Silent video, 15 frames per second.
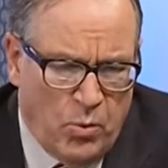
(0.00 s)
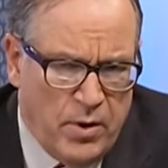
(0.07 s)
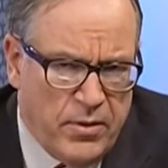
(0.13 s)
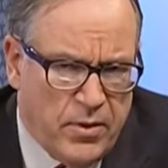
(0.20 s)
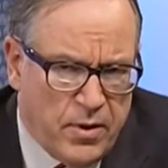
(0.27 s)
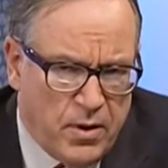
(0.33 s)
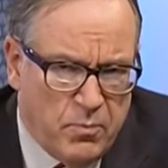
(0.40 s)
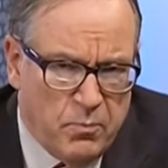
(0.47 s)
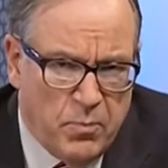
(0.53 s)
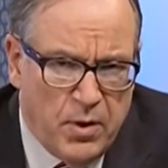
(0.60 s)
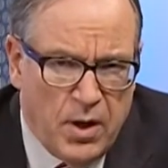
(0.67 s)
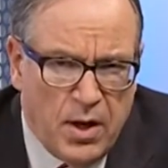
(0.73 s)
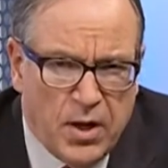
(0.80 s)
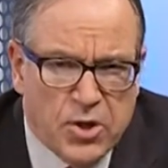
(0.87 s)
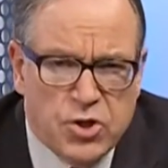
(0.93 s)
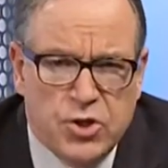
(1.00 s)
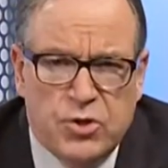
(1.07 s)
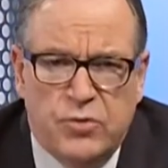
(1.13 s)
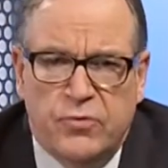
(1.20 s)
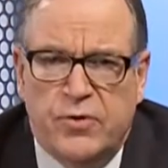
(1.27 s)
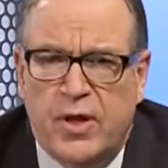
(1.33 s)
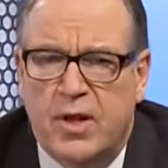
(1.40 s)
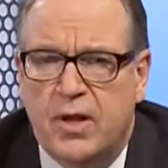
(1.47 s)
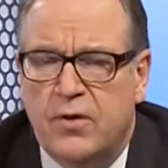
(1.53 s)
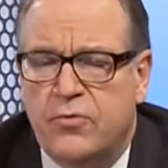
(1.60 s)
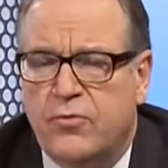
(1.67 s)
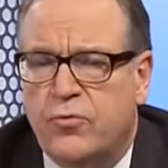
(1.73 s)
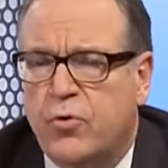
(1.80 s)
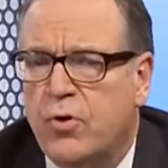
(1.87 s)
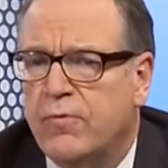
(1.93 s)
One of the issues that
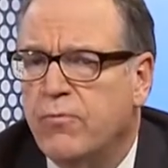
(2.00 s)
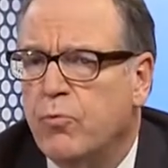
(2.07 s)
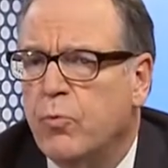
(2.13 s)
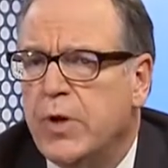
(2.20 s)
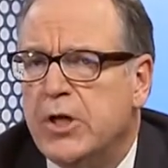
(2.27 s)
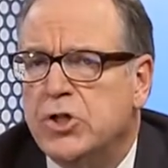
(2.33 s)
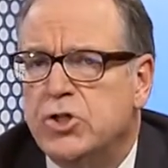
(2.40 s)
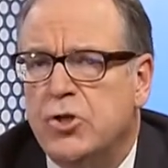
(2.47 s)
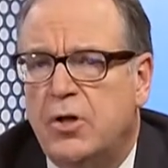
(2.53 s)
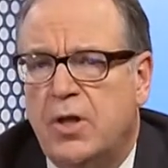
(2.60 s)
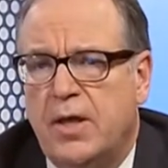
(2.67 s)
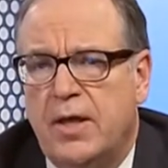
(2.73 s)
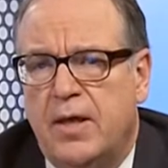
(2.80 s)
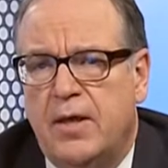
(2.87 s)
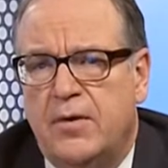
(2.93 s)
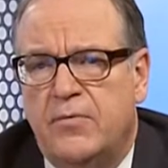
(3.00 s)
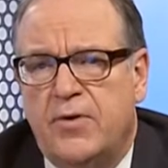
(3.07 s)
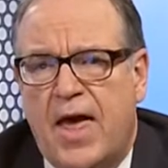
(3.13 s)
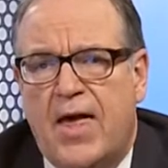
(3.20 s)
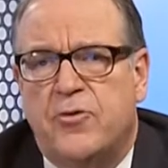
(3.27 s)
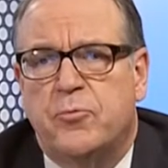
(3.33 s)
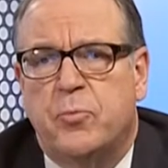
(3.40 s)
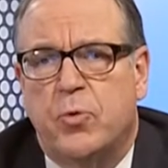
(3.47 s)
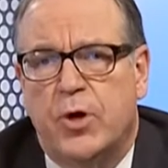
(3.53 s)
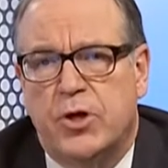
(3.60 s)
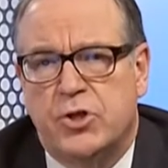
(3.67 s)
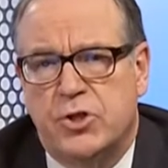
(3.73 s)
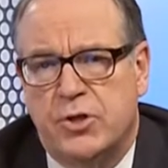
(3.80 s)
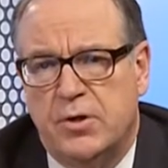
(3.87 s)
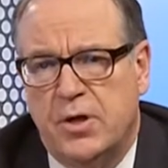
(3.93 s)
is sort of regional is
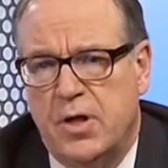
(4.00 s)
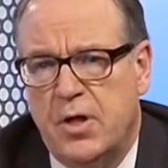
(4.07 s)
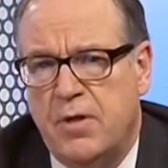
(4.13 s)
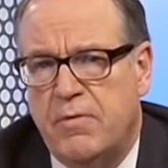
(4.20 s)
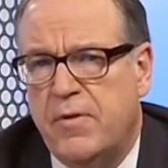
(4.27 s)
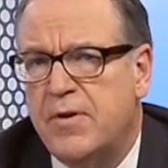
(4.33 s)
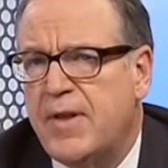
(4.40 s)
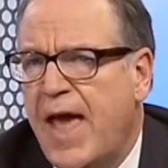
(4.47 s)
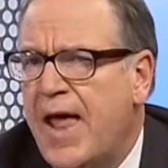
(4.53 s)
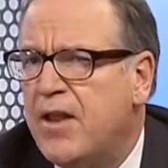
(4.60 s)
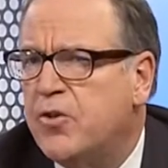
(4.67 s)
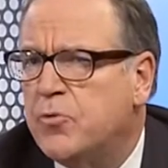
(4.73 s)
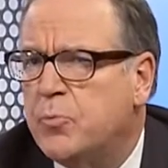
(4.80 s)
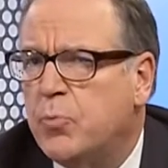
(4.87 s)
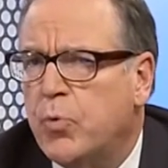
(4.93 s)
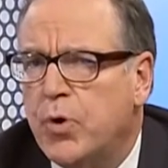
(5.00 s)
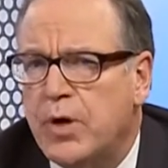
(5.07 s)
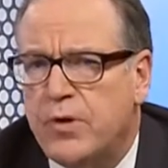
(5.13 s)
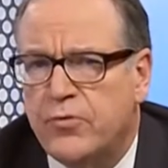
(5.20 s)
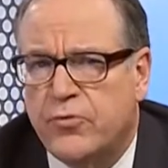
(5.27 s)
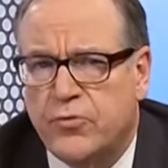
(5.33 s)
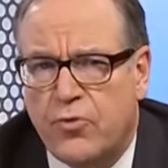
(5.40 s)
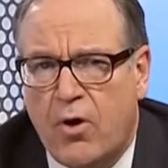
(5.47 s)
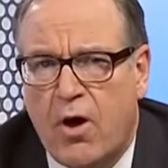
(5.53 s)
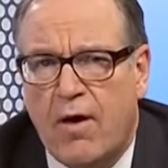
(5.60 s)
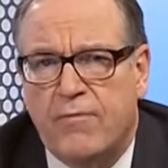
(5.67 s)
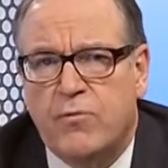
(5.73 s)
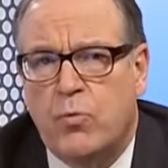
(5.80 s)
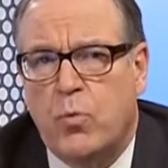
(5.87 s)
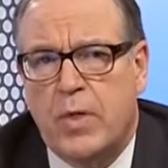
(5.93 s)
aspiration. The data is pretty
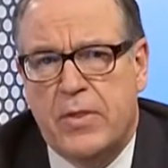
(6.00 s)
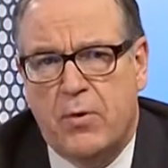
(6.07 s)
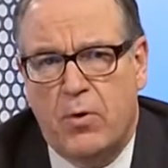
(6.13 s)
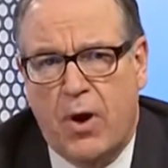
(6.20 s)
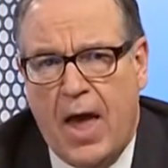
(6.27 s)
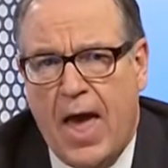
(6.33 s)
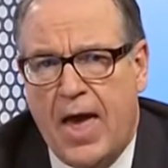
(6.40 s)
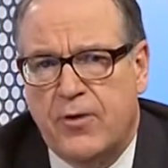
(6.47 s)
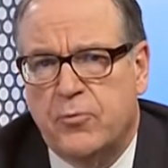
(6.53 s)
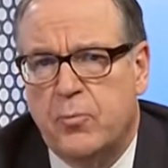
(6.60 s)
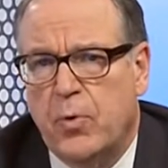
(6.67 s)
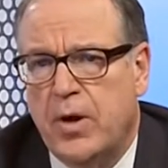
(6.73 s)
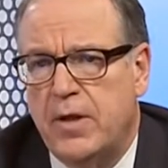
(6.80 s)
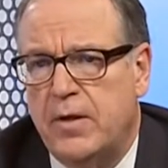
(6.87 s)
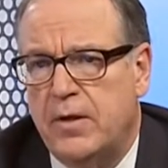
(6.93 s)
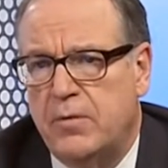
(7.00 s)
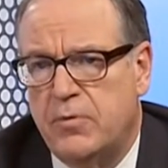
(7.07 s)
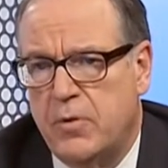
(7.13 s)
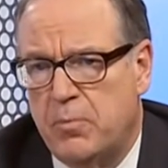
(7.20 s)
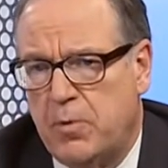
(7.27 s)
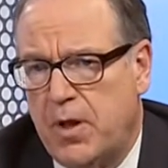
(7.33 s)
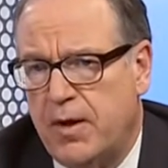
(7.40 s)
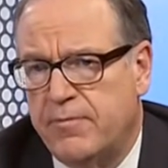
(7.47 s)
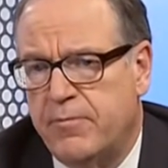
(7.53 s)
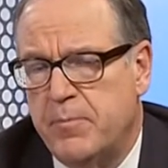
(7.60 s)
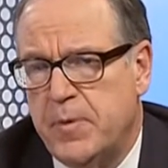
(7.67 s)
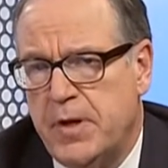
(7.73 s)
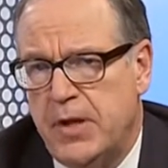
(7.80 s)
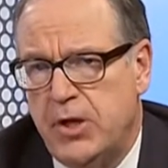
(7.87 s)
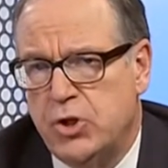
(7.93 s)
soft whether aspirating the blood
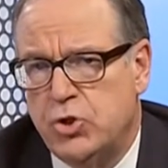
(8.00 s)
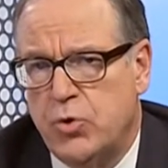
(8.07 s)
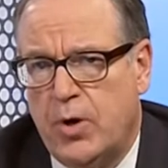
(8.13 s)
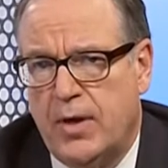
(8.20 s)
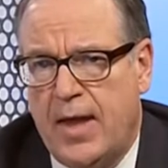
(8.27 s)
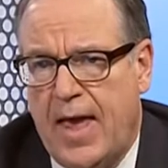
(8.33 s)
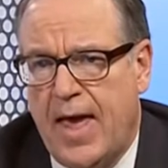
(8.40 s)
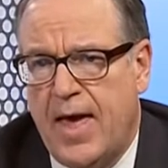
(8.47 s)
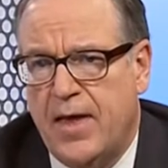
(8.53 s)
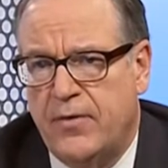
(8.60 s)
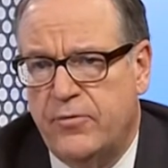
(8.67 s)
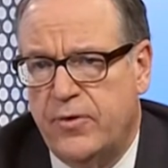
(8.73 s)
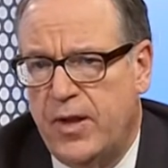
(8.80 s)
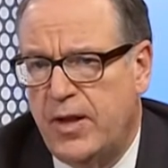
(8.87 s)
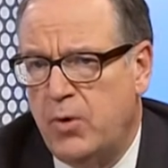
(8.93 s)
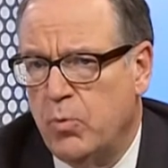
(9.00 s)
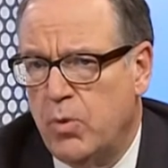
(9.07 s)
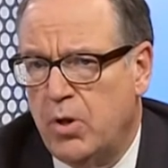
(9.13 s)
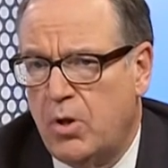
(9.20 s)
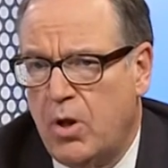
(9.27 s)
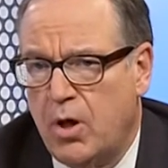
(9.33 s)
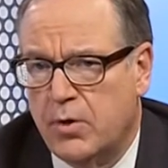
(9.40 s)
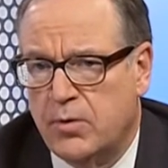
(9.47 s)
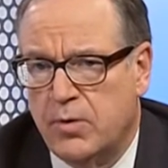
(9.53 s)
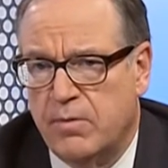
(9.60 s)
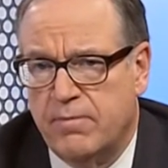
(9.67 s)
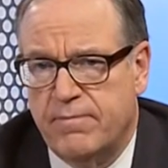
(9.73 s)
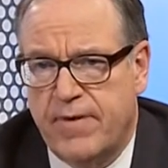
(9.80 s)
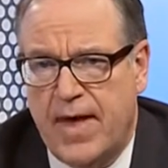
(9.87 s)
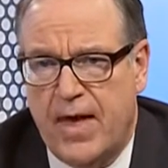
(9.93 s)
from a knee joint has any real
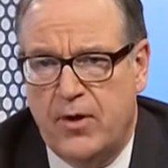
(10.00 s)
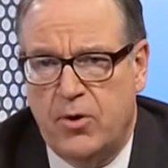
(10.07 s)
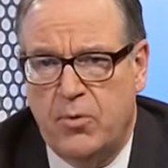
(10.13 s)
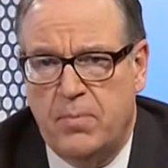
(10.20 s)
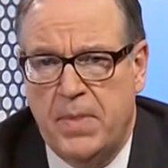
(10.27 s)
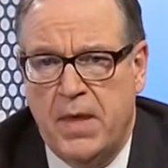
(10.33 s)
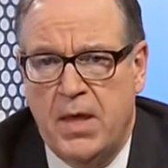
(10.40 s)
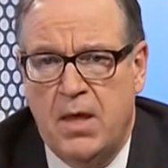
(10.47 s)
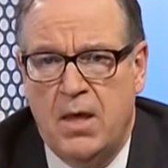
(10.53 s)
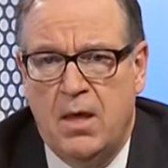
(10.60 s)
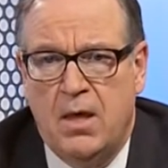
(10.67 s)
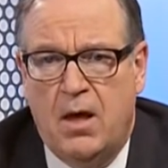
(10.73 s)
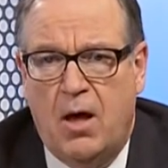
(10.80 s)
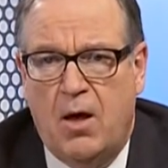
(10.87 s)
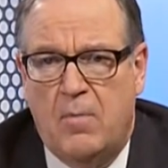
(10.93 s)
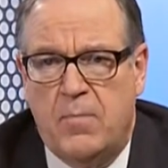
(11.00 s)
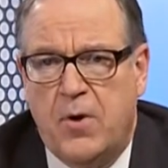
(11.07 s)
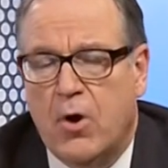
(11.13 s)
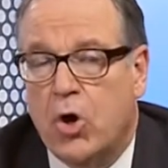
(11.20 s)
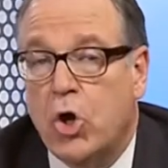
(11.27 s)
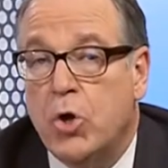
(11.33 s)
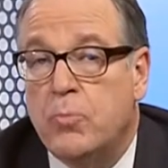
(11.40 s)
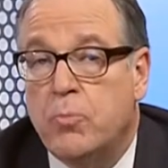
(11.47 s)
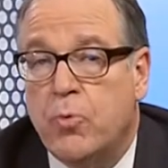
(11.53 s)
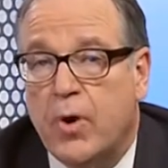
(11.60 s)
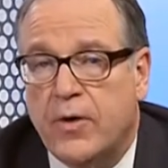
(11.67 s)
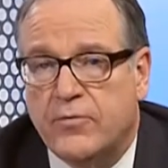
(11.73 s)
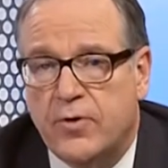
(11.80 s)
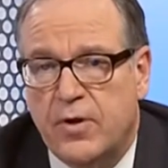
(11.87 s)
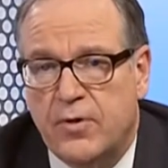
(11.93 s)
long-term value. There are good
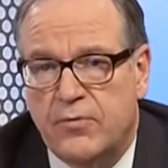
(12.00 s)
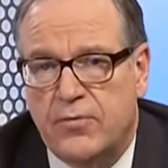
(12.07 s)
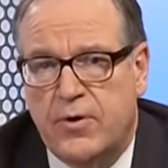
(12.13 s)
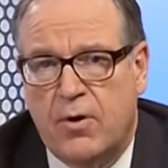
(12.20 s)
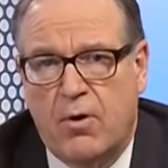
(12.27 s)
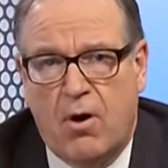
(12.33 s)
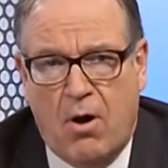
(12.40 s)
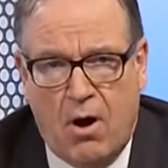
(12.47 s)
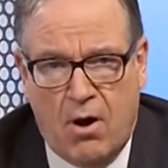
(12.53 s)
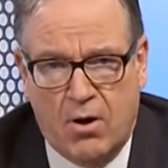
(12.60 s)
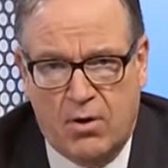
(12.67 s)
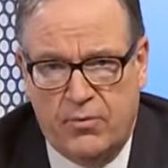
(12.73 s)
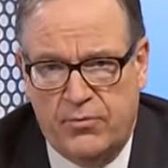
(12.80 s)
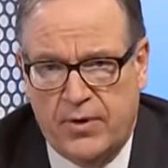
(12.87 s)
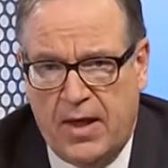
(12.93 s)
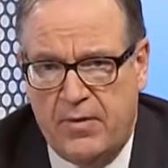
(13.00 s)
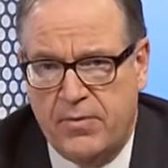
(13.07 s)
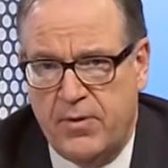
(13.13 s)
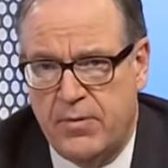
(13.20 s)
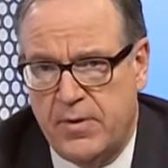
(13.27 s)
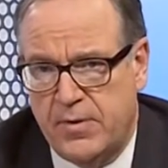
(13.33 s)
precedents. There are articles out